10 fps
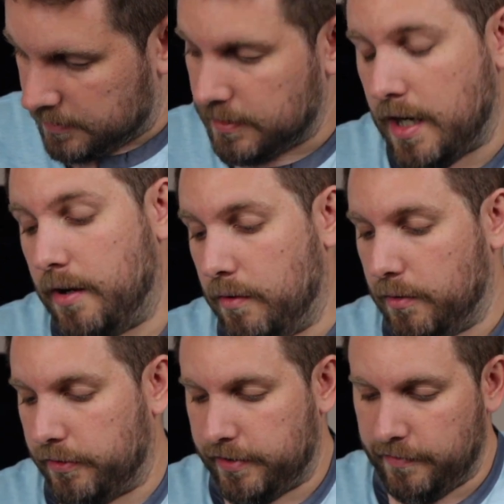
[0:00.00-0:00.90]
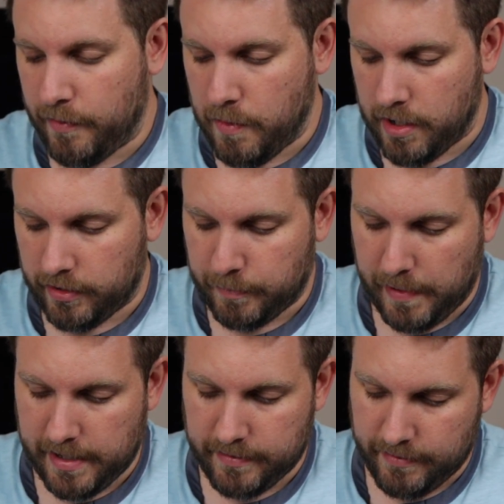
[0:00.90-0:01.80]
Well, we'll see if it works,
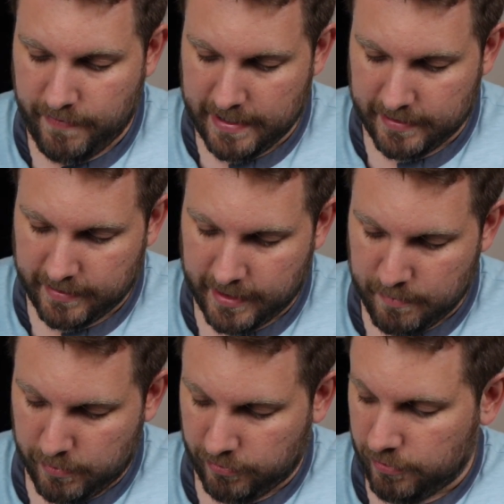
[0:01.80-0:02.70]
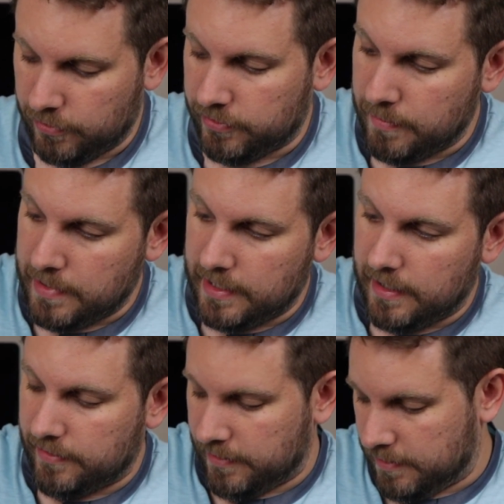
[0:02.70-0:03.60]
but the fact that the gimbal's loose to me
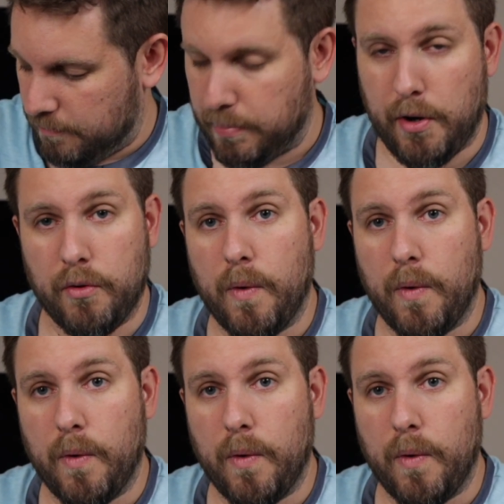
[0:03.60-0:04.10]
doesn't bode